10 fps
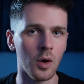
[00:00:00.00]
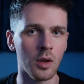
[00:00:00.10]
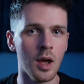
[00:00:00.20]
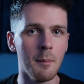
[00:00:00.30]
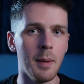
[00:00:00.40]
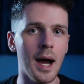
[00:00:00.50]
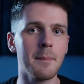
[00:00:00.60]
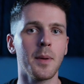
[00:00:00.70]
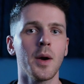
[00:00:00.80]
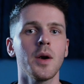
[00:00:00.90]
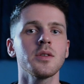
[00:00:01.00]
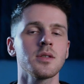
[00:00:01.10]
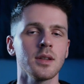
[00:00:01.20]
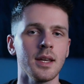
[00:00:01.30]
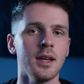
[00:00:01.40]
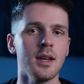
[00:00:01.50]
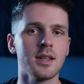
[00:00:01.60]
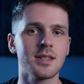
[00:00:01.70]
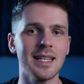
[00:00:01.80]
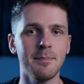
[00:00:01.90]
but I personally
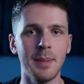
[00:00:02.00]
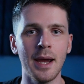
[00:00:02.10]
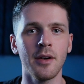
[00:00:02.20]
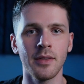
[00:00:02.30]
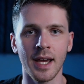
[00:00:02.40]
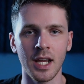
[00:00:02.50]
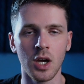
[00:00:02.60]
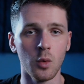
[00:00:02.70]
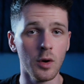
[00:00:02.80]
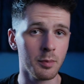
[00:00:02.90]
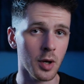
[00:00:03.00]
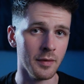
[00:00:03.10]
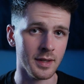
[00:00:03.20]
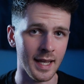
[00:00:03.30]
sleep better at night with profit taken,